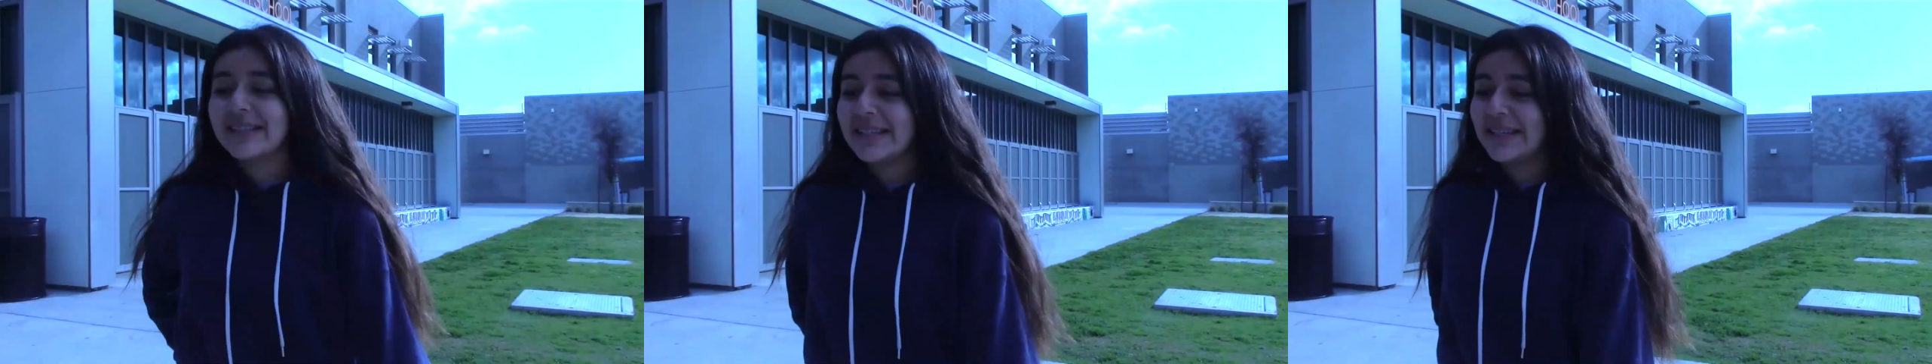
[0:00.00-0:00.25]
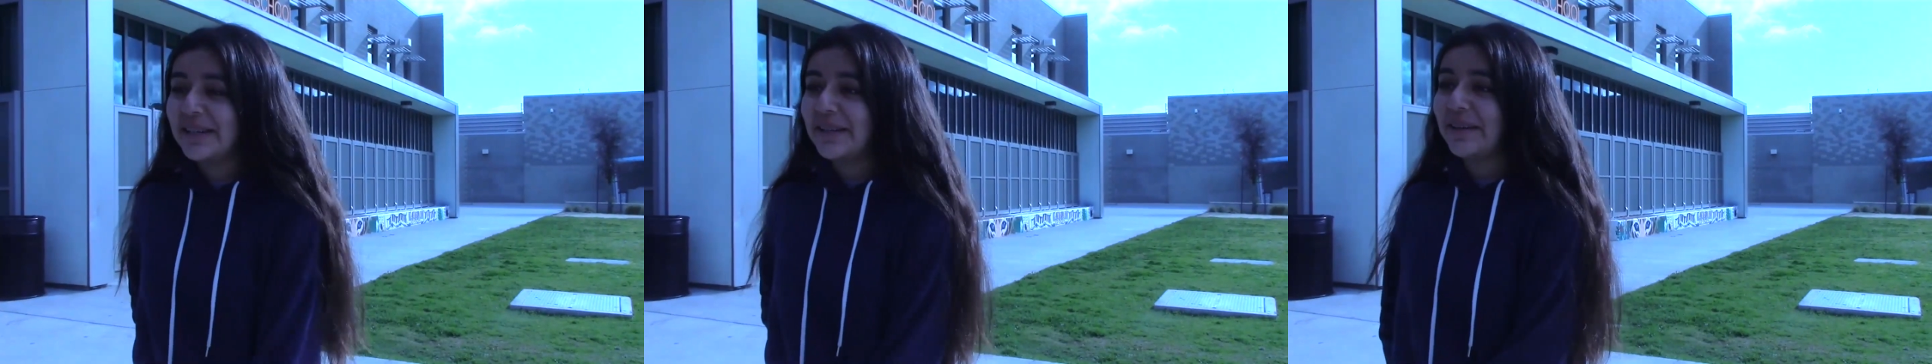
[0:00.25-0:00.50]

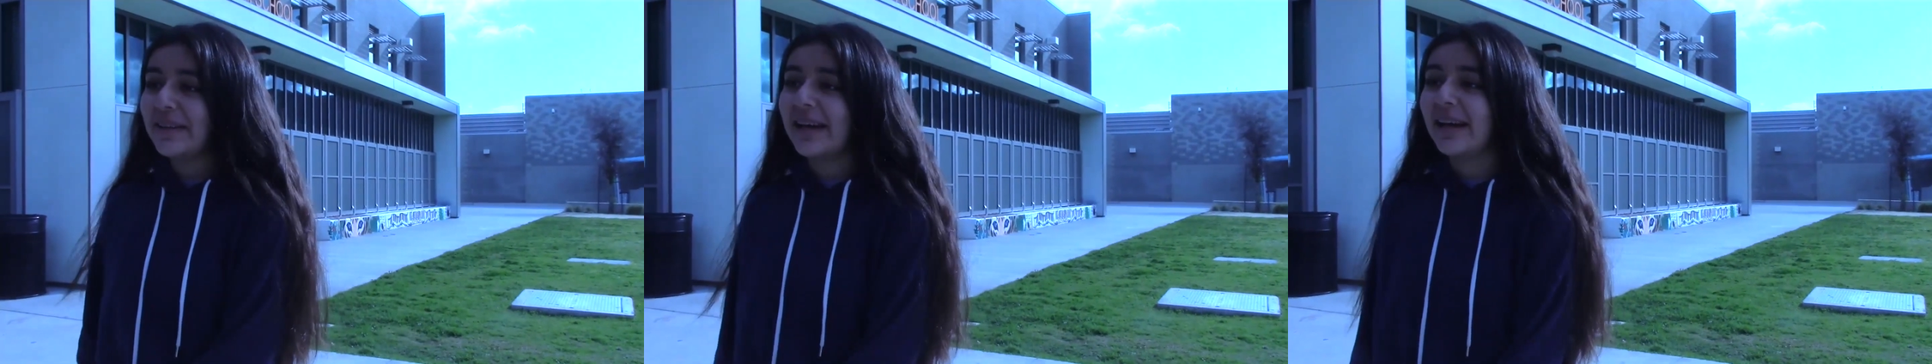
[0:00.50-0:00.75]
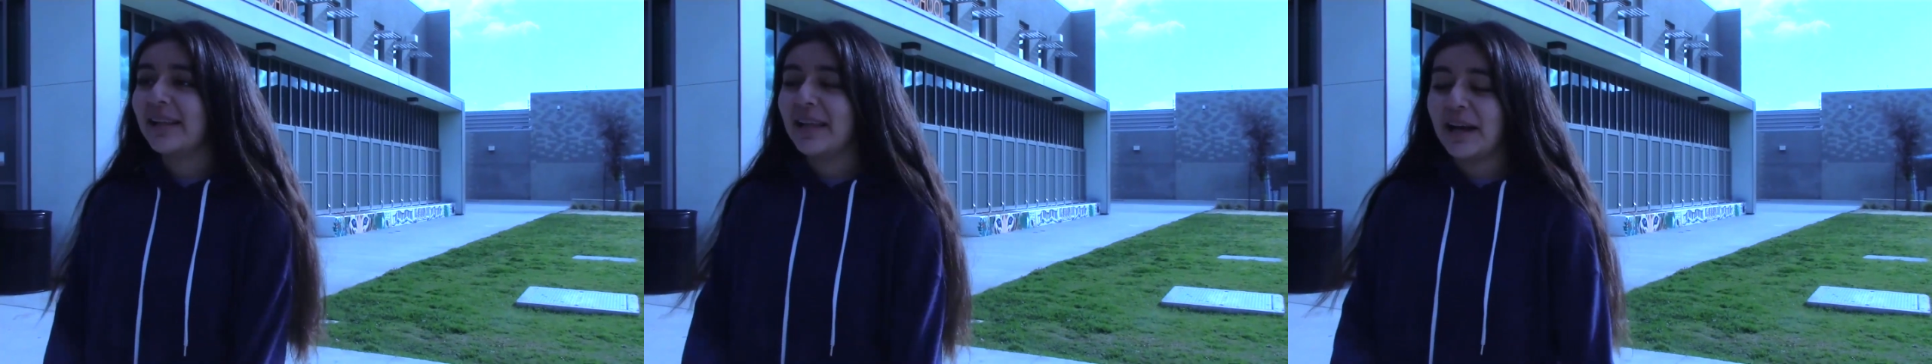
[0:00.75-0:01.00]
Did you know
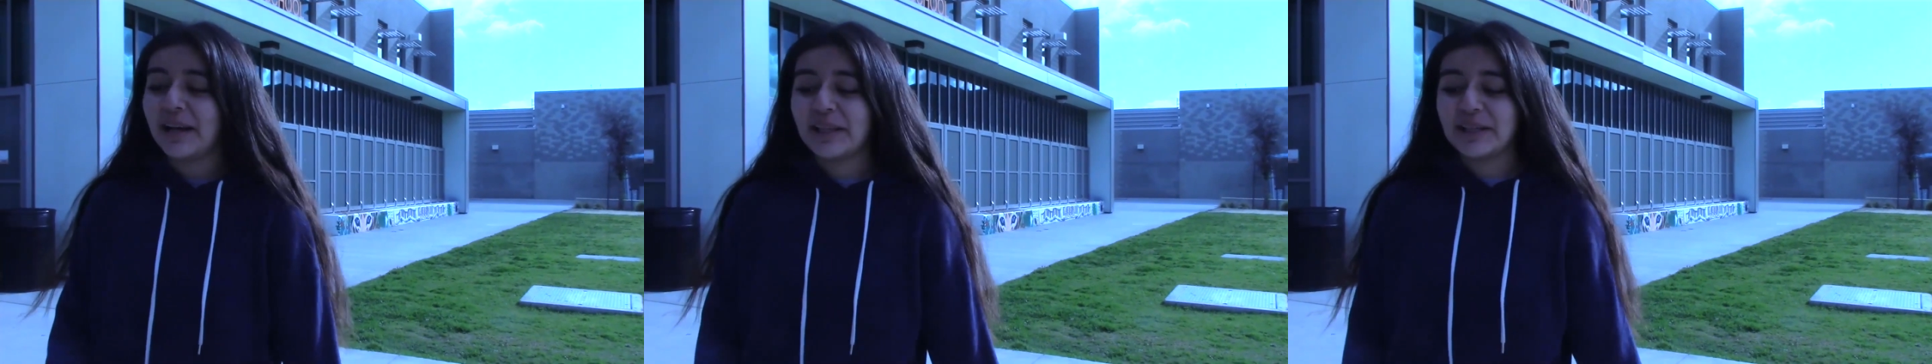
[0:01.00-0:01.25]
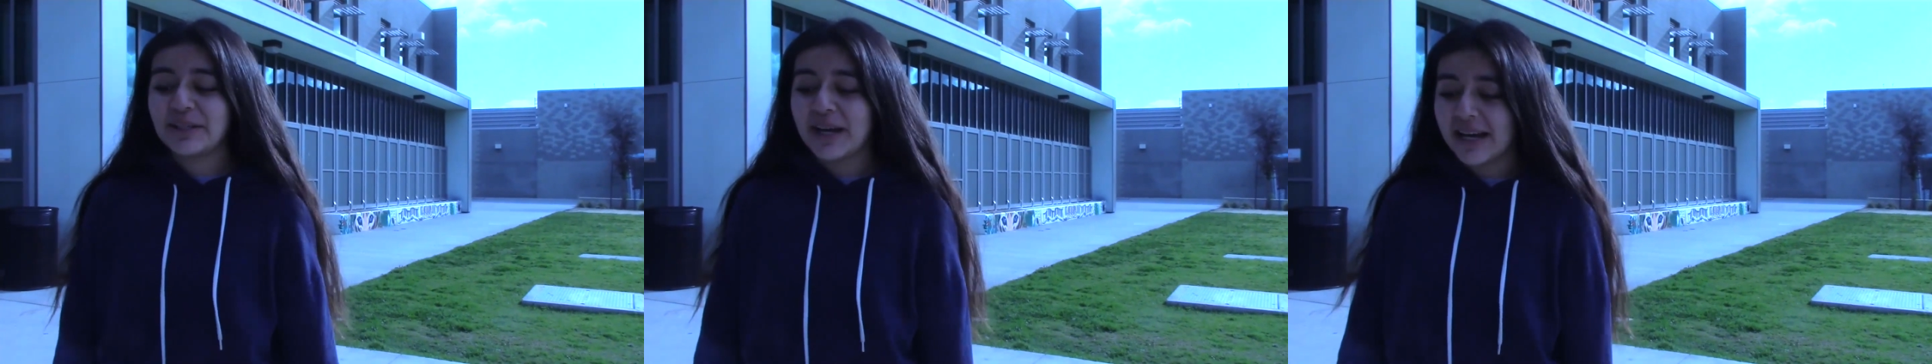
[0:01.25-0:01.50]
that a lot of
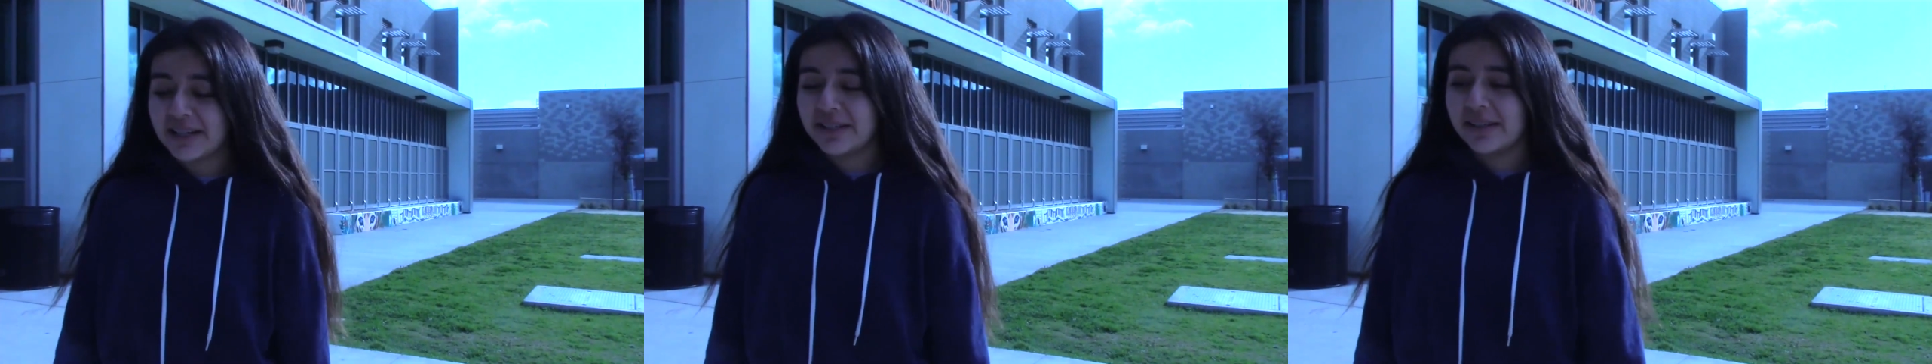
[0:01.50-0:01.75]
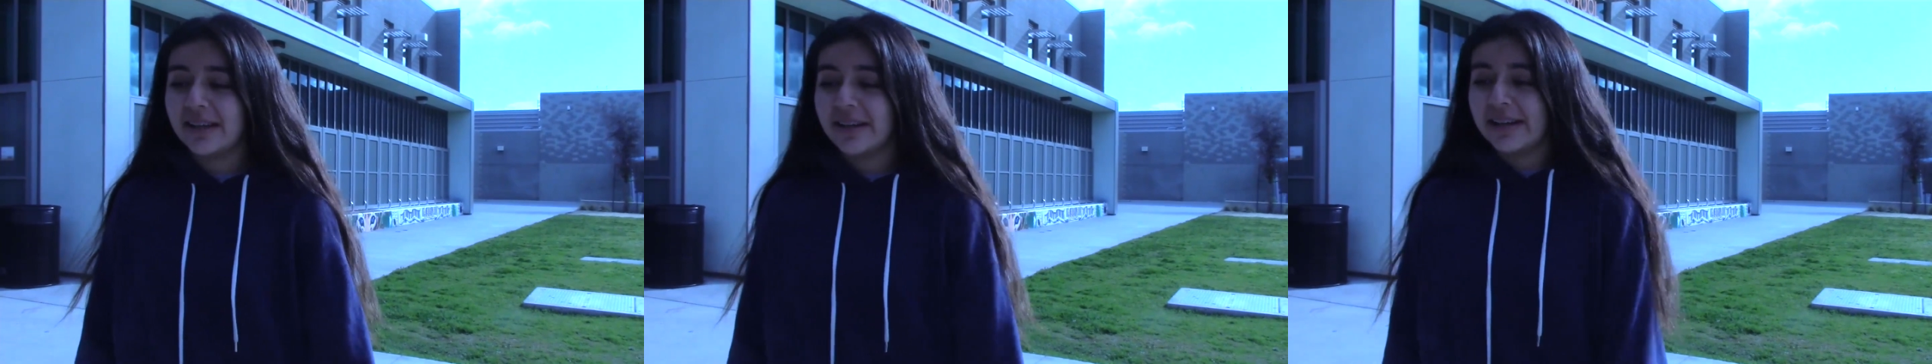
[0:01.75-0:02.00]
the
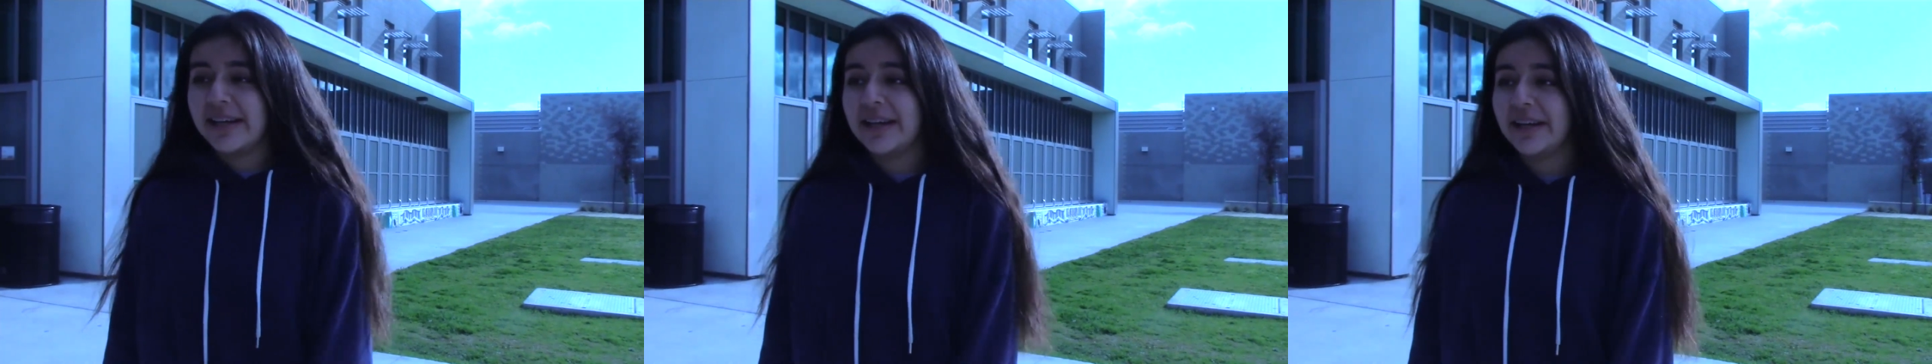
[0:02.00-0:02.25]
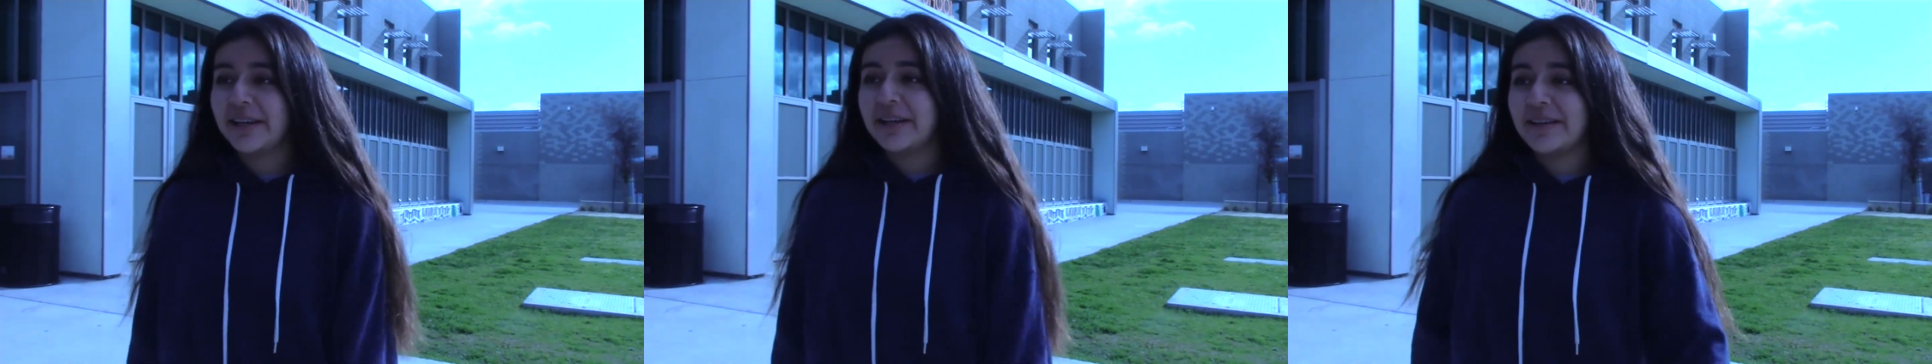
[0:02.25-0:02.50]
trash you litter
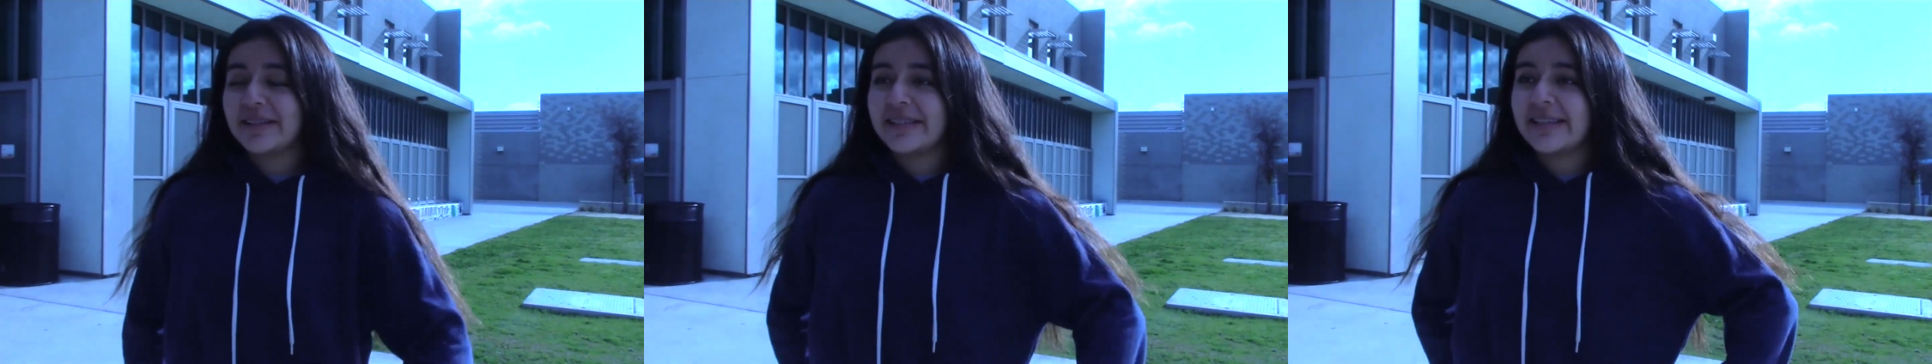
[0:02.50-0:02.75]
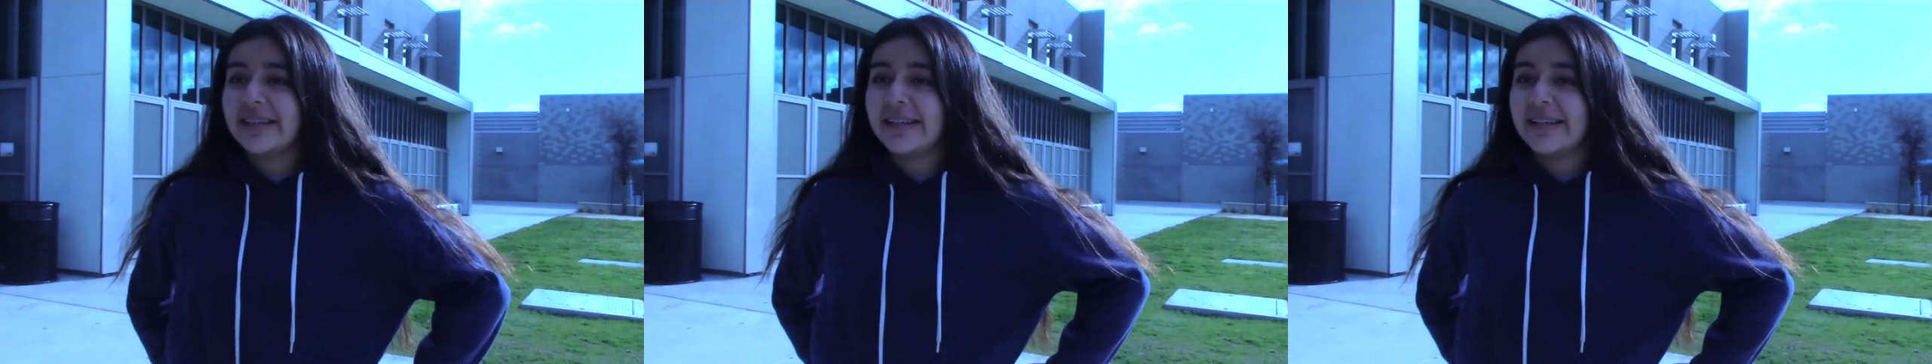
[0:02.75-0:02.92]
here goes to